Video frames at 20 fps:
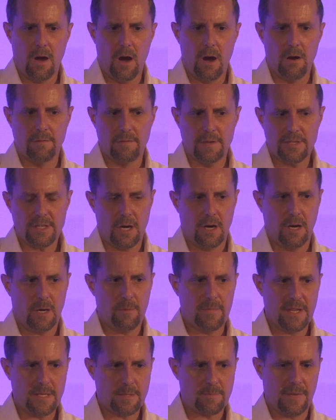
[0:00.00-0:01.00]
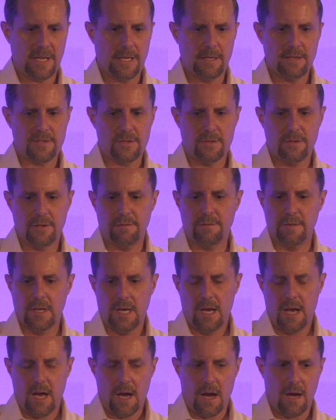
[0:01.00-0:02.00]
over time there's been a sort of
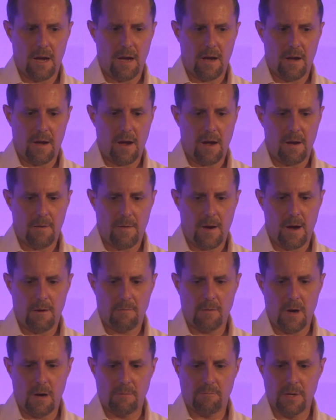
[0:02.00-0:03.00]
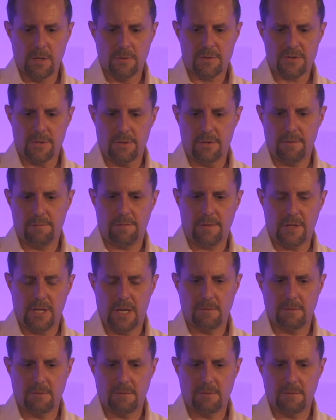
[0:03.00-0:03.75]
a real sort of